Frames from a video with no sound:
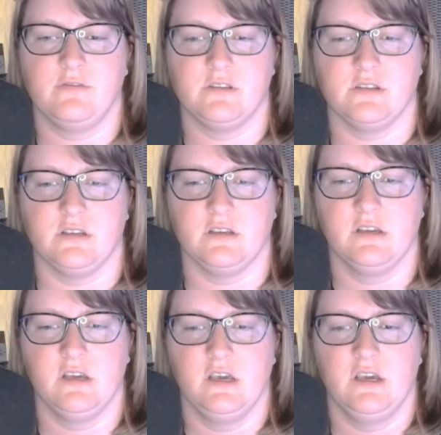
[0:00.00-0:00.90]
to
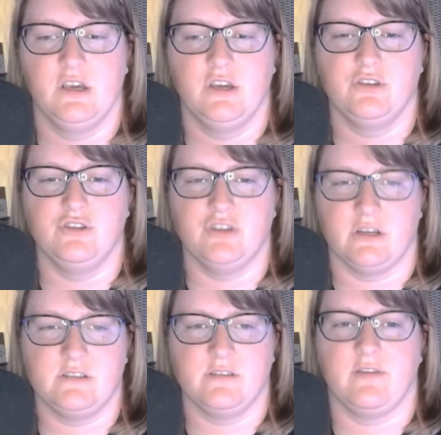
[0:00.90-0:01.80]

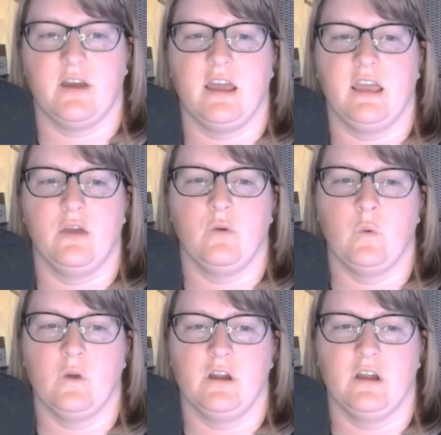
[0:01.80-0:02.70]
justify
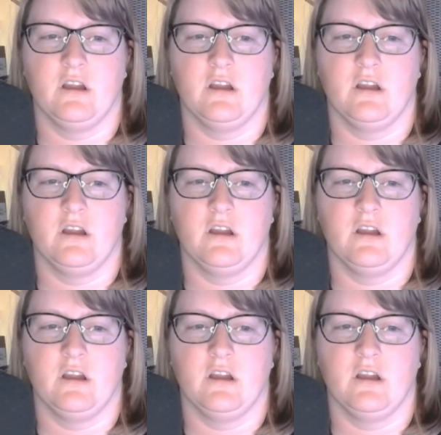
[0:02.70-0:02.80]
or